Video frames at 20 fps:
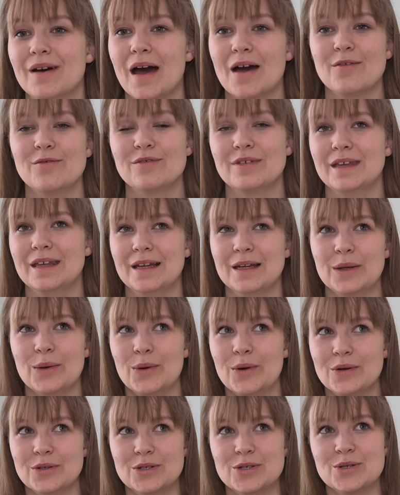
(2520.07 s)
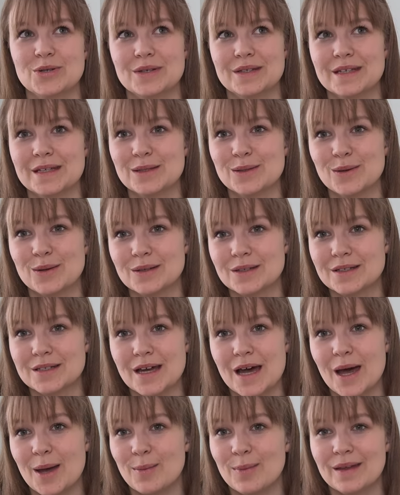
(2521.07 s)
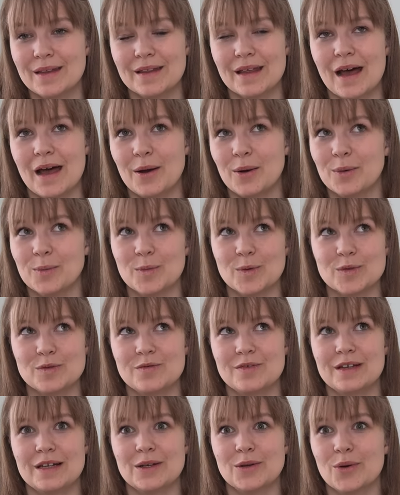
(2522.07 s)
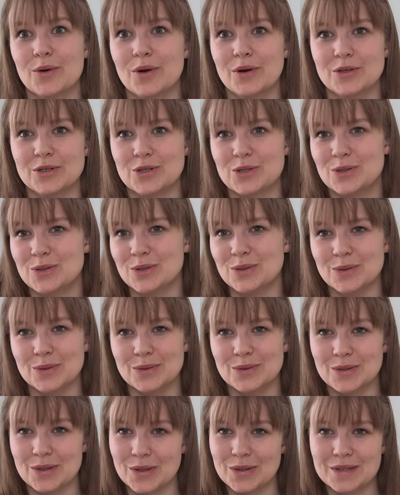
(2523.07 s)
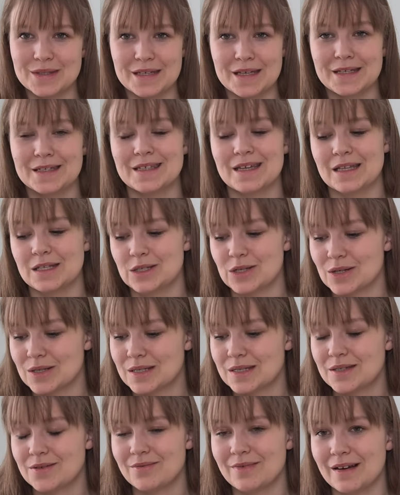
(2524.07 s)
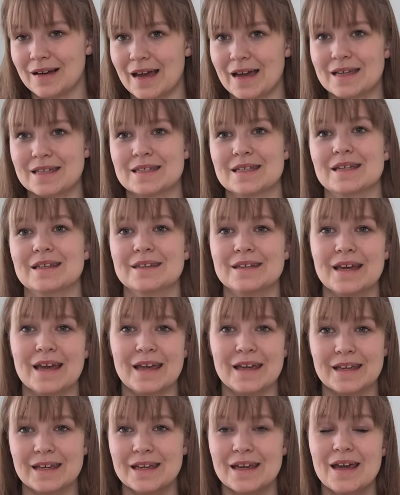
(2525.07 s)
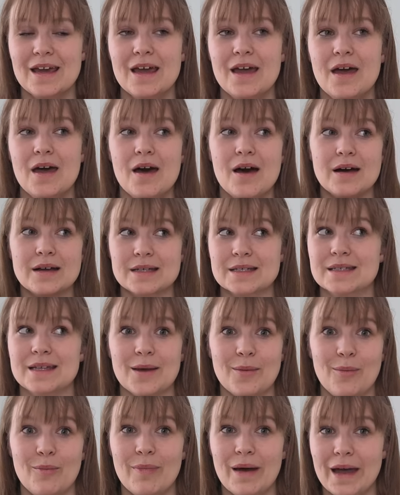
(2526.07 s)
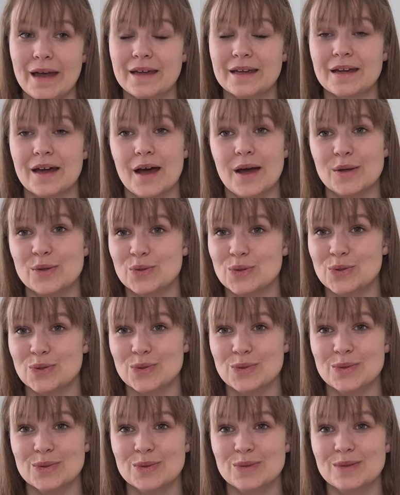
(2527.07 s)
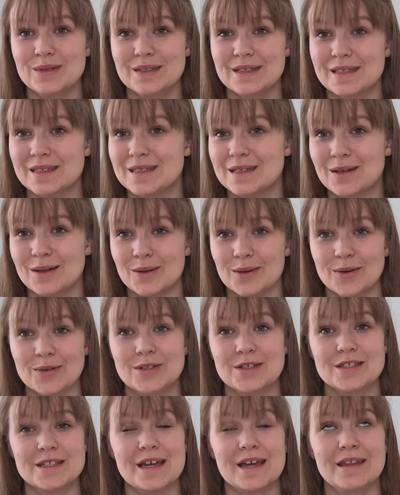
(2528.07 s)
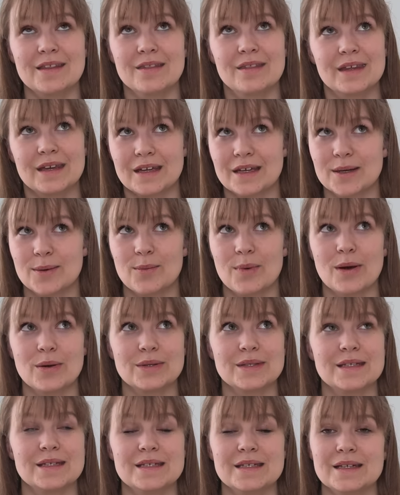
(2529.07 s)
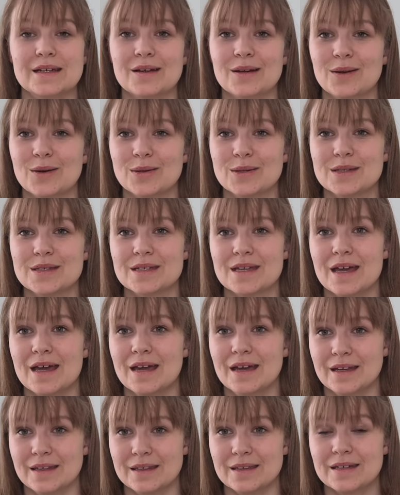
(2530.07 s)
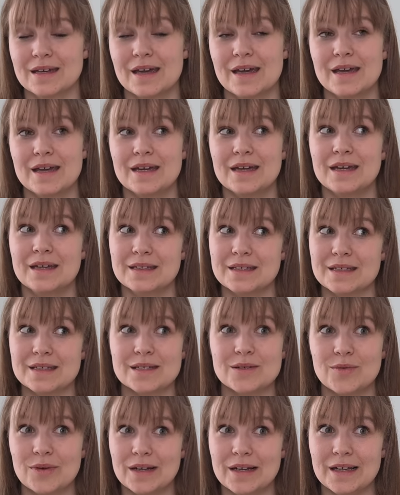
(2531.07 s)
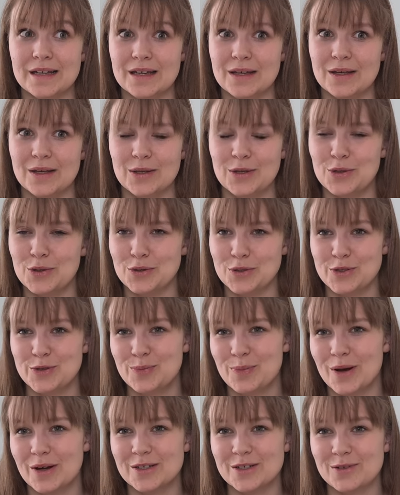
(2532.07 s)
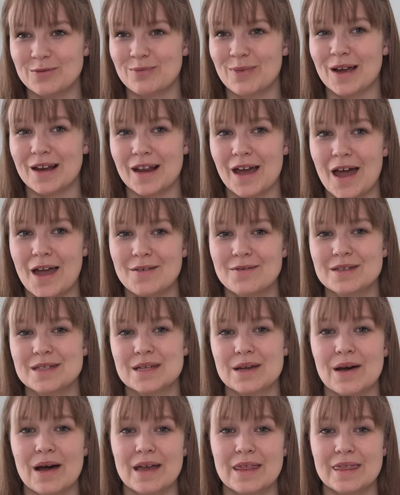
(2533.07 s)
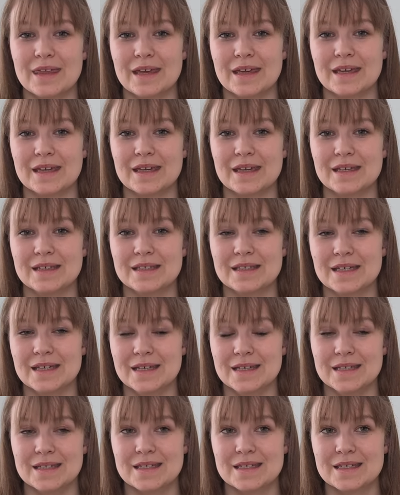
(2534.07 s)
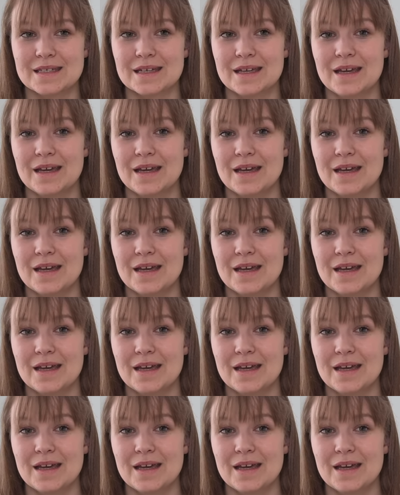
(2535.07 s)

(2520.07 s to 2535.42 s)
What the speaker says: feel the urge to knit all the time, and I almost feel the urge to not knit and just relax and take a step back. I do knit a lot and think about knitting a lot, and it is a really huge part of my life, so I think it is